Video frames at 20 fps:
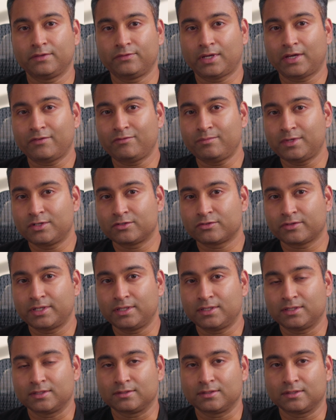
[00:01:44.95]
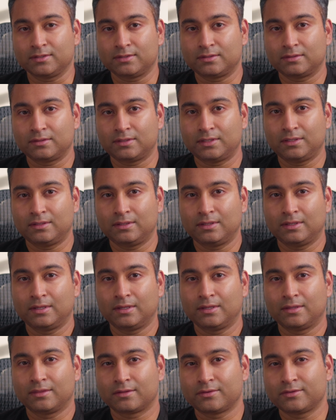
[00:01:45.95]
If you haven't been training consistently,
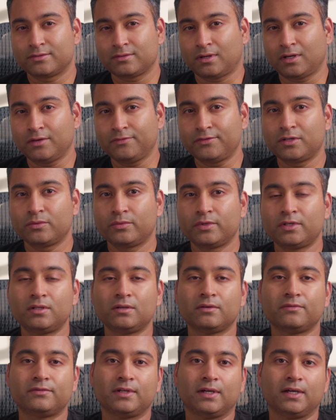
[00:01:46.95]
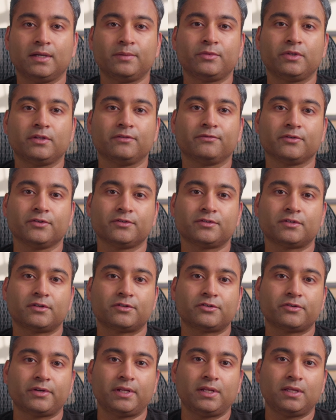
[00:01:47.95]
there is often a window of time when you first
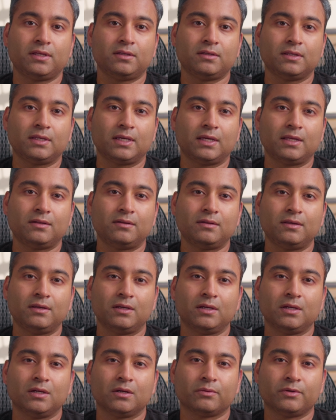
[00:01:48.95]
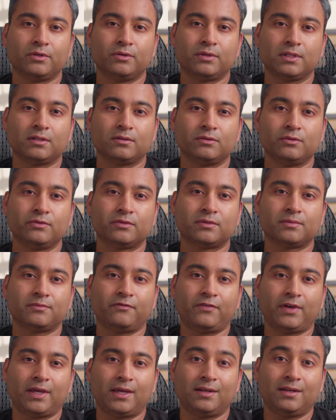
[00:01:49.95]
start training again where you can lose some
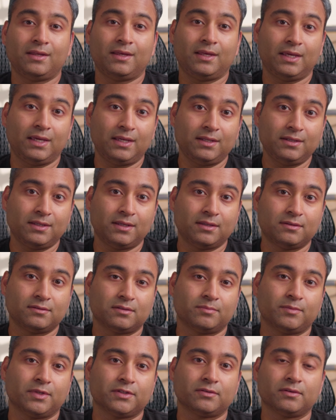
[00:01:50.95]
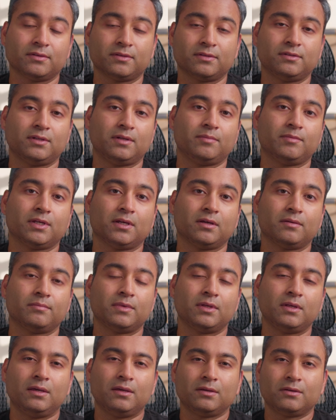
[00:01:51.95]
fat and gain some muscle at the same
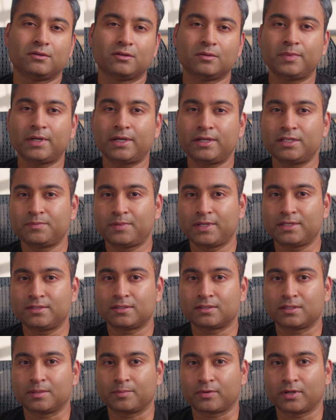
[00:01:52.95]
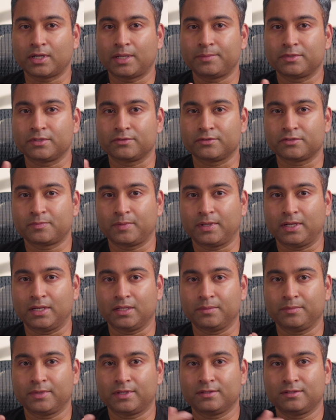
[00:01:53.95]
time. Your body's basically primed to
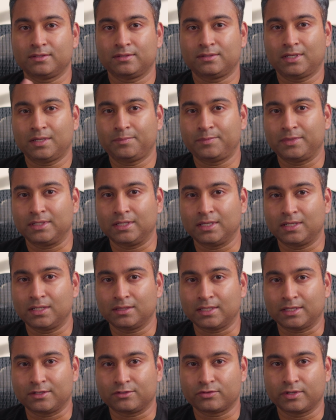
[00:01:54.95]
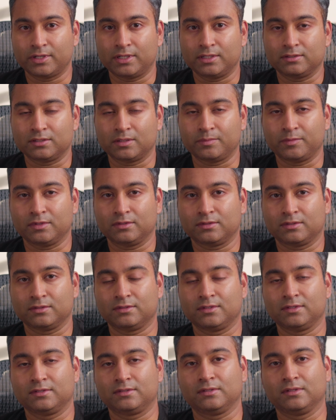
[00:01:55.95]
respond because it's not been getting that training stimulus
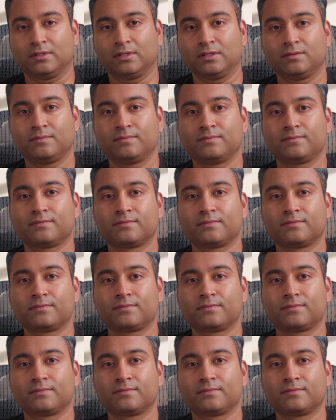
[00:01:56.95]
consistently.